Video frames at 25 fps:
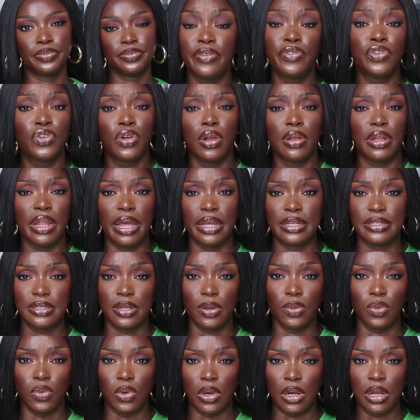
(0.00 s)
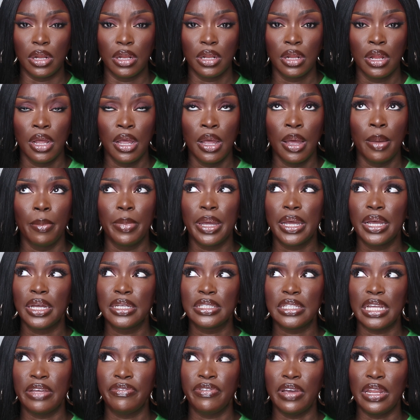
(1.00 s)
If you don't like someone,
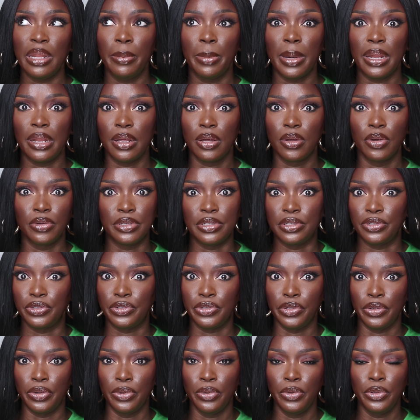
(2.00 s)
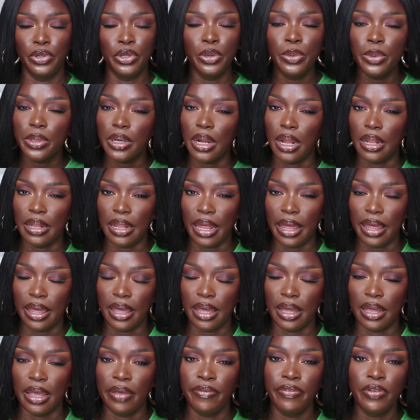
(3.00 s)
because if anybody ghosts you, you will not like it.